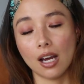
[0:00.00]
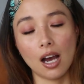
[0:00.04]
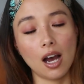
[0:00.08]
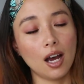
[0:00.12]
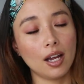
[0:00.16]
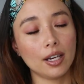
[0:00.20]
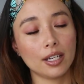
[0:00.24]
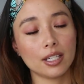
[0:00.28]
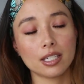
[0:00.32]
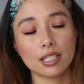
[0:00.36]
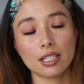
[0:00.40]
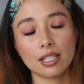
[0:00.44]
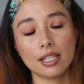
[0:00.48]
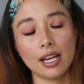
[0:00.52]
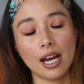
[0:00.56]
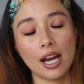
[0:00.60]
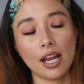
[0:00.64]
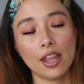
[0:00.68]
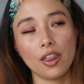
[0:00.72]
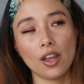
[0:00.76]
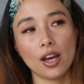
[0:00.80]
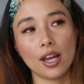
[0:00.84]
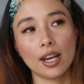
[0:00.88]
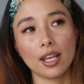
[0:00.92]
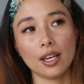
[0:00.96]
honestly,
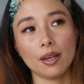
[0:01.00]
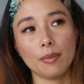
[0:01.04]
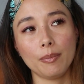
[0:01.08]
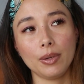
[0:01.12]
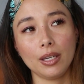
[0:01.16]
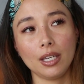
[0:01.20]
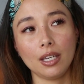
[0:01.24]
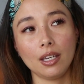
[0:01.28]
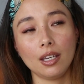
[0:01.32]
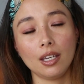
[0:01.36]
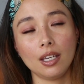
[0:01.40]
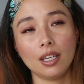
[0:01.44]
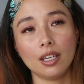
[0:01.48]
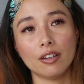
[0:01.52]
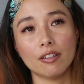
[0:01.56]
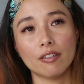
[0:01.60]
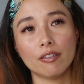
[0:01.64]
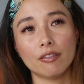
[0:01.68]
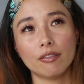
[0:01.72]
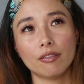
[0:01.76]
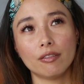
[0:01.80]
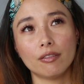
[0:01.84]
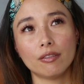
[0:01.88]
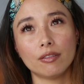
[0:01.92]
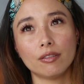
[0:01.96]
I thought I'd be
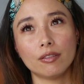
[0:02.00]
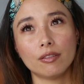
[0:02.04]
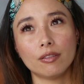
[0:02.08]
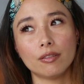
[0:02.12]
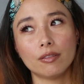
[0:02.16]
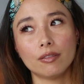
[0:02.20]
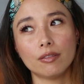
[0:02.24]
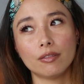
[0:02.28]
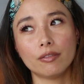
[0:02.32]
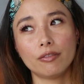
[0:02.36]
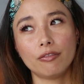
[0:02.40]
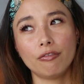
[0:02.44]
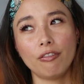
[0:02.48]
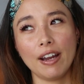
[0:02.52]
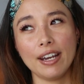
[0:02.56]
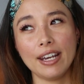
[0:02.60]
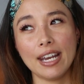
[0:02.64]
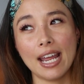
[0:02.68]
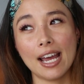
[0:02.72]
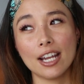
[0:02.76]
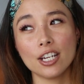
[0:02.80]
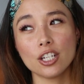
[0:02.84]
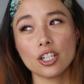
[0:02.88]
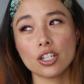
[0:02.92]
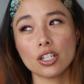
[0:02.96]

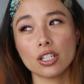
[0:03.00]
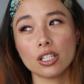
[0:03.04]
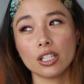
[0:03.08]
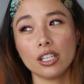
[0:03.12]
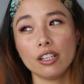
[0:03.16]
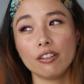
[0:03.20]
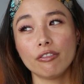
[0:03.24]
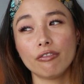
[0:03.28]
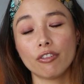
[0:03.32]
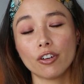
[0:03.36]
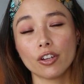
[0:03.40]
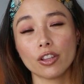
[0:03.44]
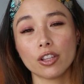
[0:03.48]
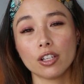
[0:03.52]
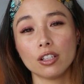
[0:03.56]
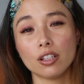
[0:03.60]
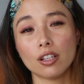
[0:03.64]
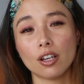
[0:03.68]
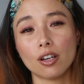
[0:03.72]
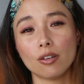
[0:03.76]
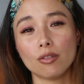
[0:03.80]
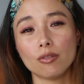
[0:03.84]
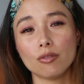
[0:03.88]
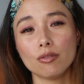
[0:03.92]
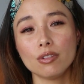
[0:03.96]
financially for the
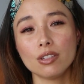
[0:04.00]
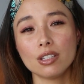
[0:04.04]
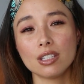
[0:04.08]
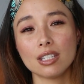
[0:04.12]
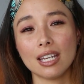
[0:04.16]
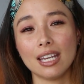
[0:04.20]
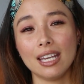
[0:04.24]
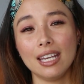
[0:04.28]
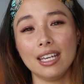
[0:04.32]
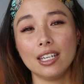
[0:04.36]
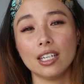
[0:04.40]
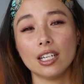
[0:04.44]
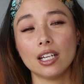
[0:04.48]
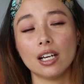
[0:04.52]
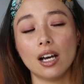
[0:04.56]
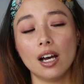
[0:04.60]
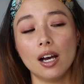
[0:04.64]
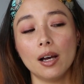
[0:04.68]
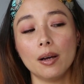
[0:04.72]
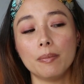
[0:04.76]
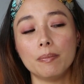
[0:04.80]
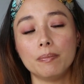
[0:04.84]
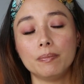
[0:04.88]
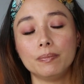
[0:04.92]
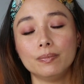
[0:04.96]
loans in
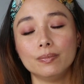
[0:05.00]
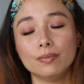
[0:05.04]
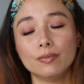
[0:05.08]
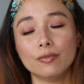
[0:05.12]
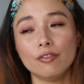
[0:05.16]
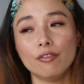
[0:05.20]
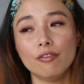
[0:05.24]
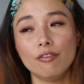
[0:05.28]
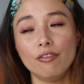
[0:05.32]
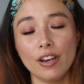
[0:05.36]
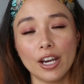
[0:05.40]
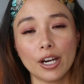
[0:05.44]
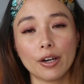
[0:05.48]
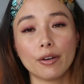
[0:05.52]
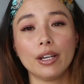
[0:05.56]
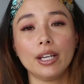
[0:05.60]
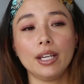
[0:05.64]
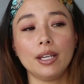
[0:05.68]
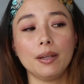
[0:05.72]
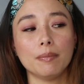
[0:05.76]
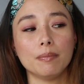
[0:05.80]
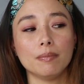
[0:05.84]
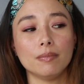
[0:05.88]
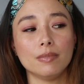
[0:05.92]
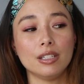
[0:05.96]
a
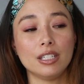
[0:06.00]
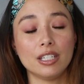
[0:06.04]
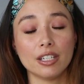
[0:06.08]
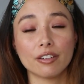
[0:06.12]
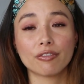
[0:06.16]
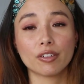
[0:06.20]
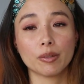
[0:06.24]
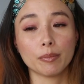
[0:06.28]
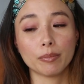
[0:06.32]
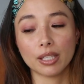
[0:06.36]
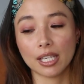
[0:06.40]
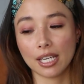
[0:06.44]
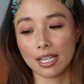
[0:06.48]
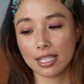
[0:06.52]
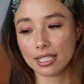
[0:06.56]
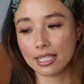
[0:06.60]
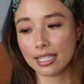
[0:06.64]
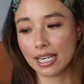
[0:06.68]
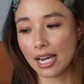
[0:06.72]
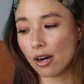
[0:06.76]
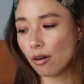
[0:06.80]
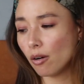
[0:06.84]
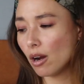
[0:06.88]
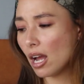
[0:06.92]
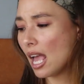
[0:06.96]
very different place
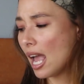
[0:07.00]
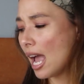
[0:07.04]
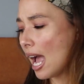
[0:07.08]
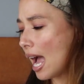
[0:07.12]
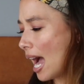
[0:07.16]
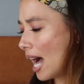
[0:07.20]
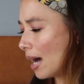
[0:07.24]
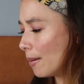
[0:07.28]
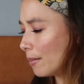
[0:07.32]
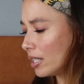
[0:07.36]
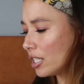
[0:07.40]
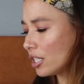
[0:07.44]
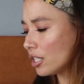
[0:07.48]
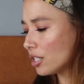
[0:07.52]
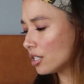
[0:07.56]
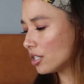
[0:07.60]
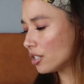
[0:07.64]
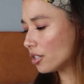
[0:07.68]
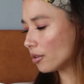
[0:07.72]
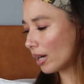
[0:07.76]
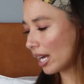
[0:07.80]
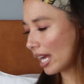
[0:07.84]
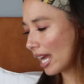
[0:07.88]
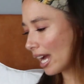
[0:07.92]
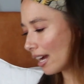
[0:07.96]
now. How much do I